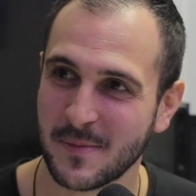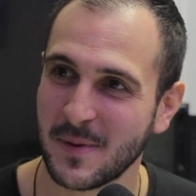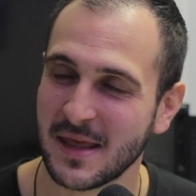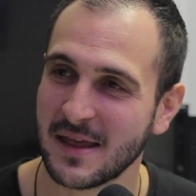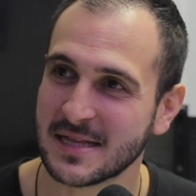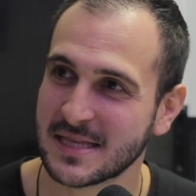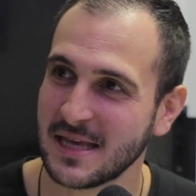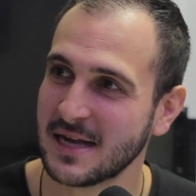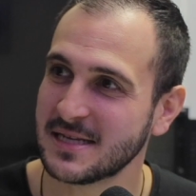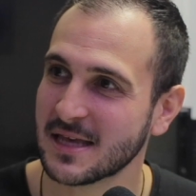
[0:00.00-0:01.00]
But it's
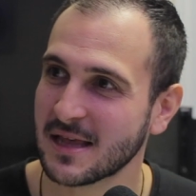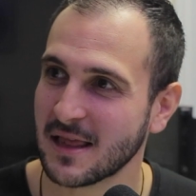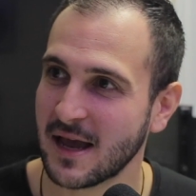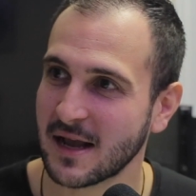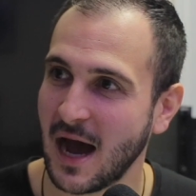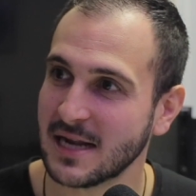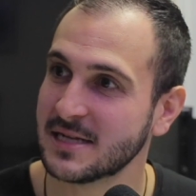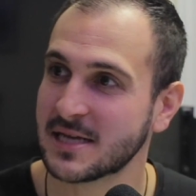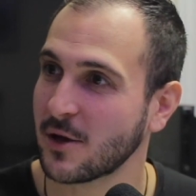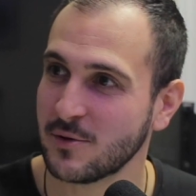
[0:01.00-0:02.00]
the idea that like, I
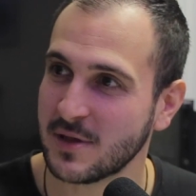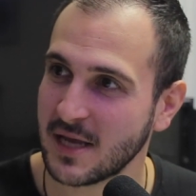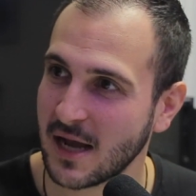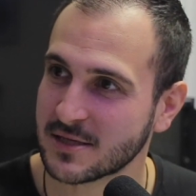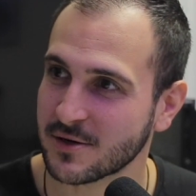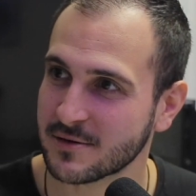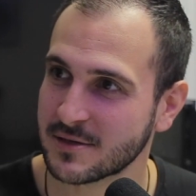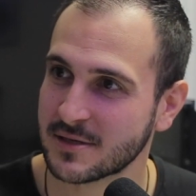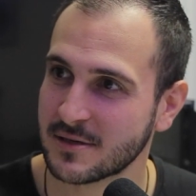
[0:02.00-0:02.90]
didn't tell you the answers.